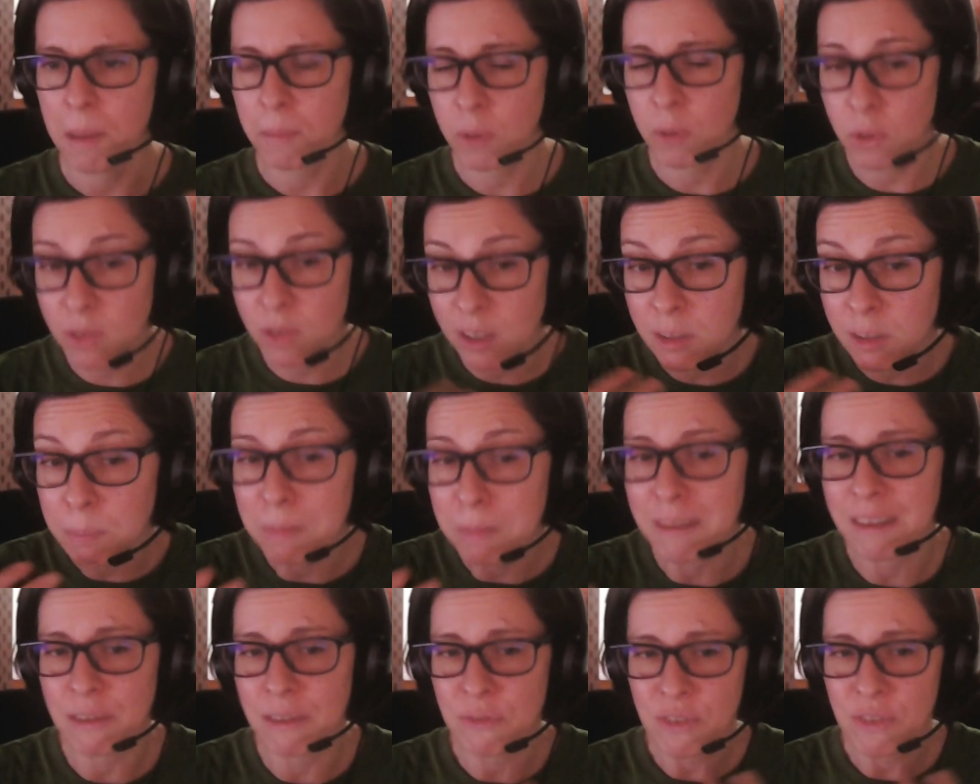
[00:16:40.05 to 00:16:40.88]
because the
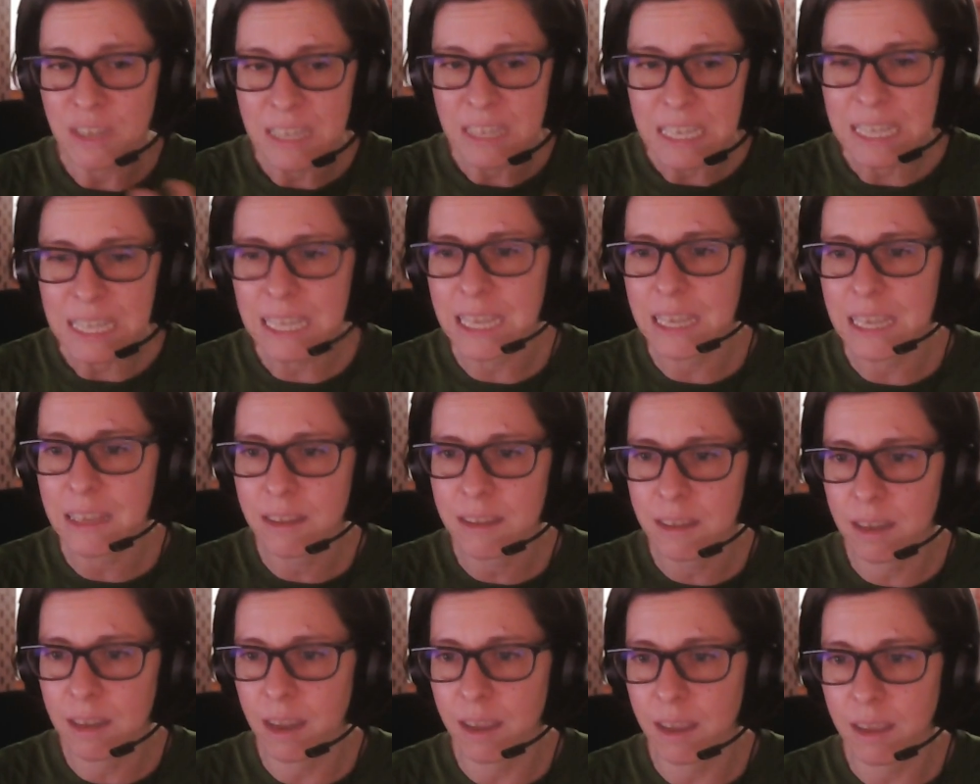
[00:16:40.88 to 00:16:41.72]

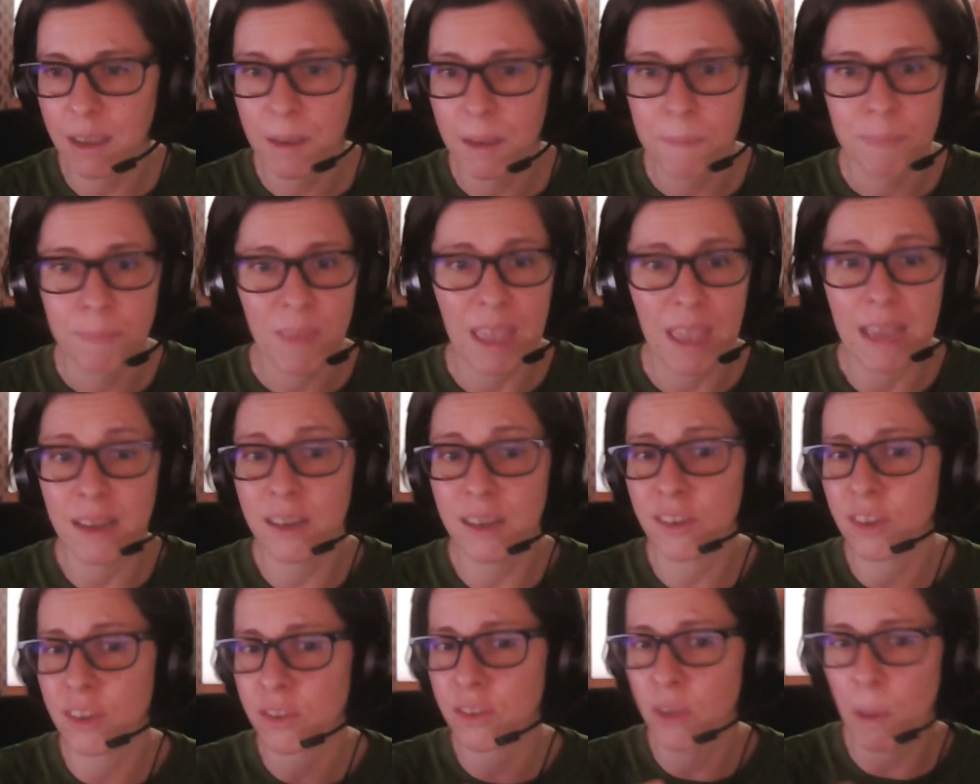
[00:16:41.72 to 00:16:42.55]
specificities, like
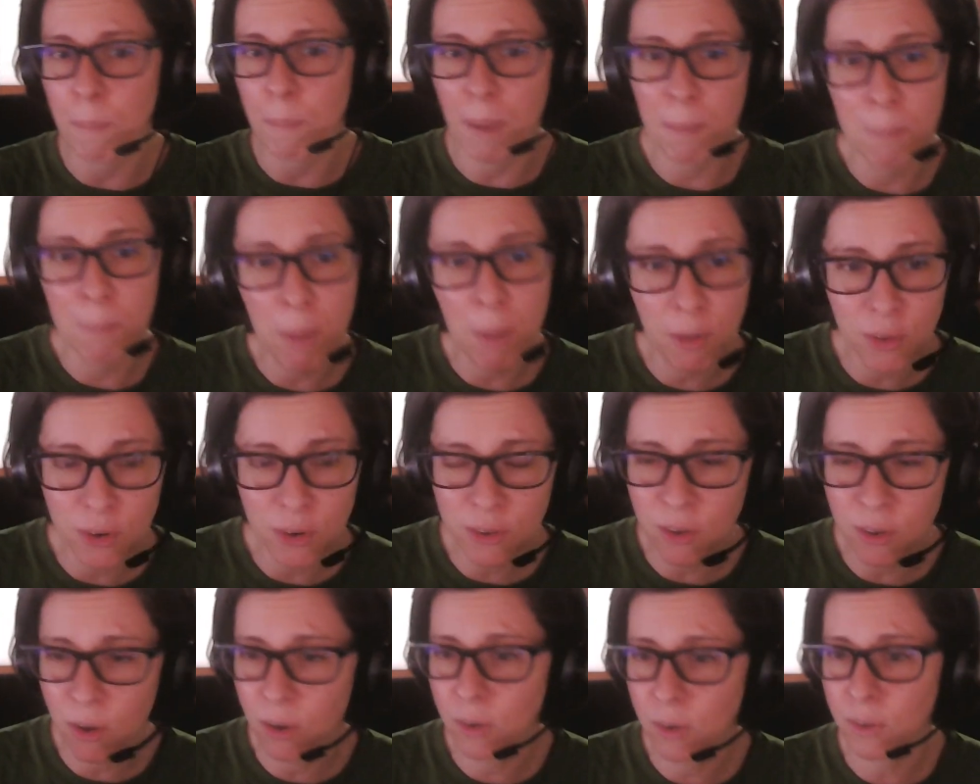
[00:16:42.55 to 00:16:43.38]
English is not my mother
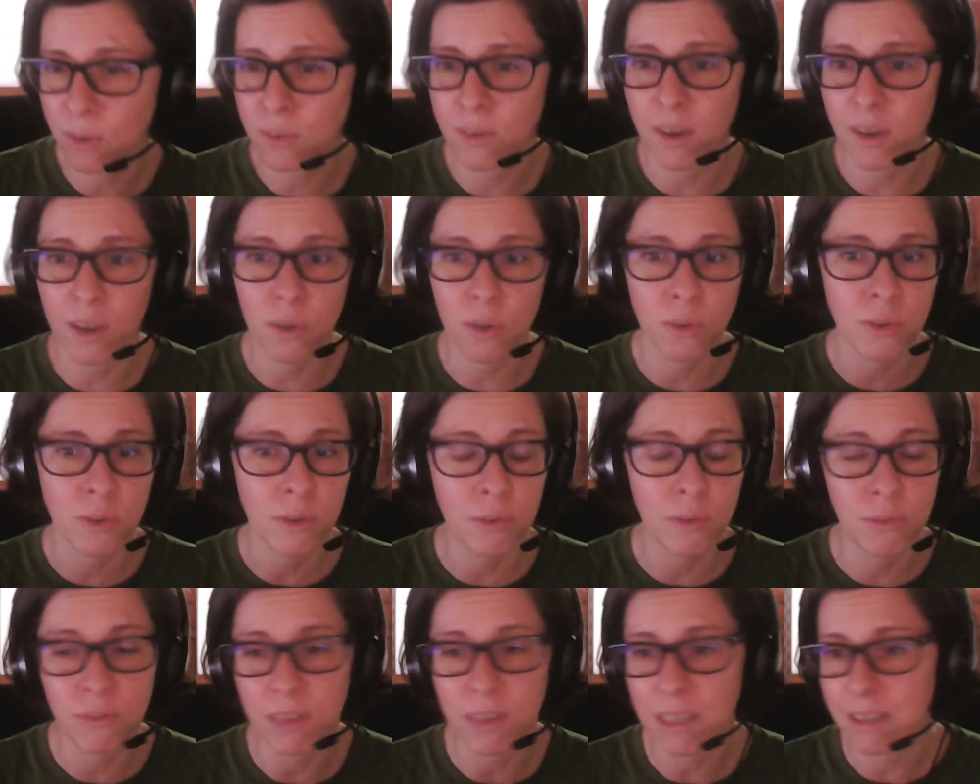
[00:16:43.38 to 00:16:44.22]
tongue, so I also
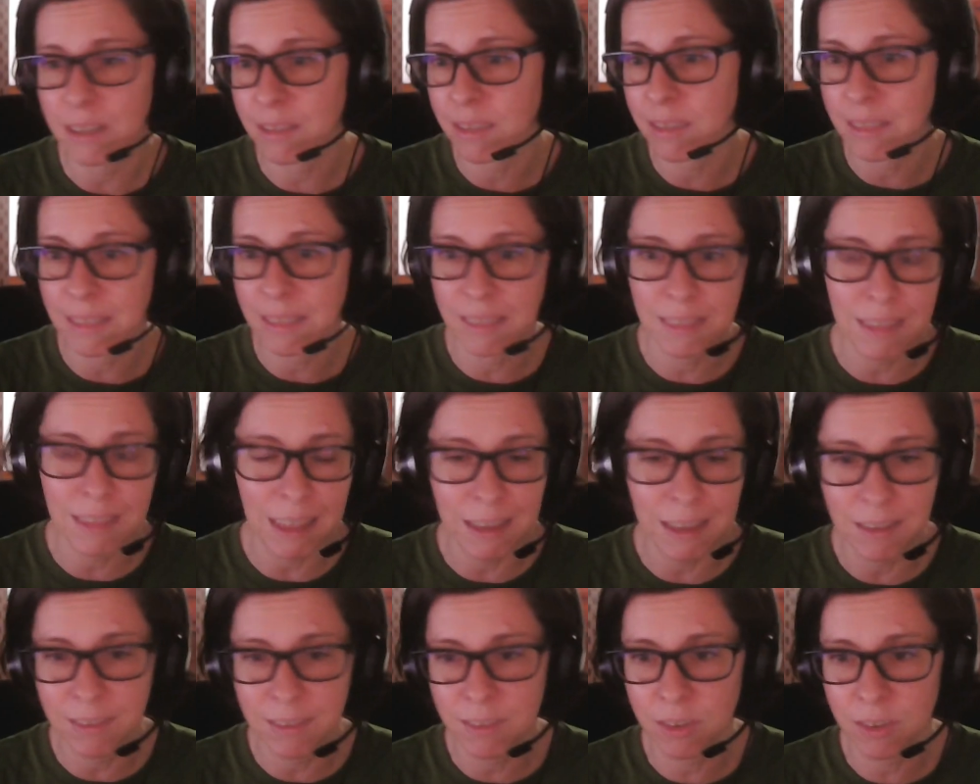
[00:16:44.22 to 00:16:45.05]
feel
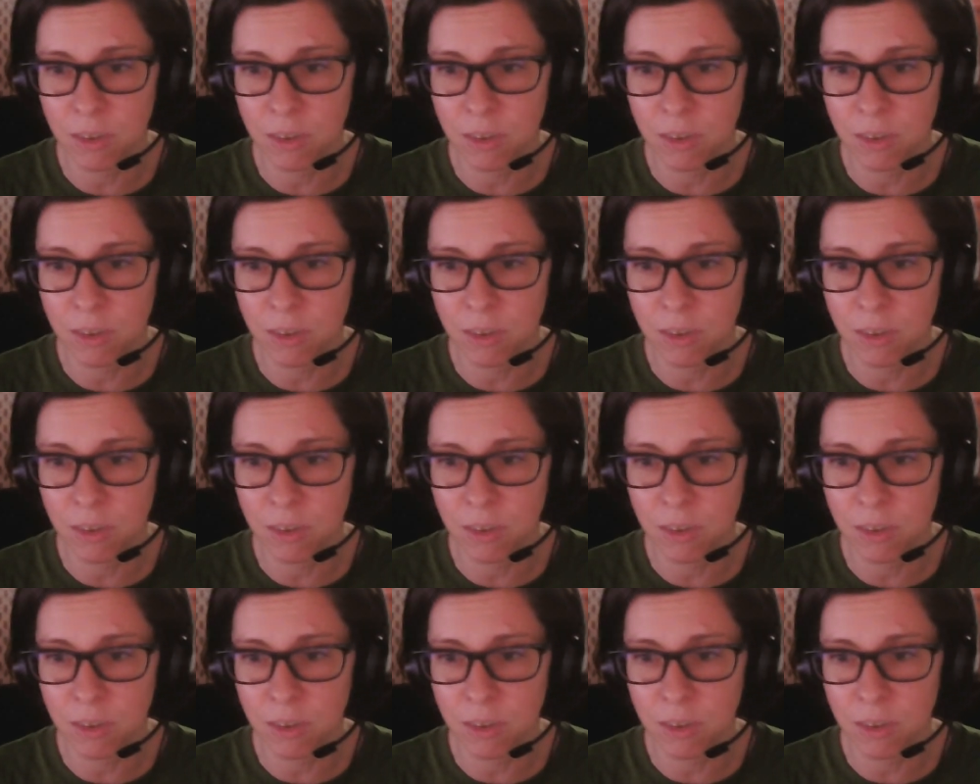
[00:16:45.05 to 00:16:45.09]
things.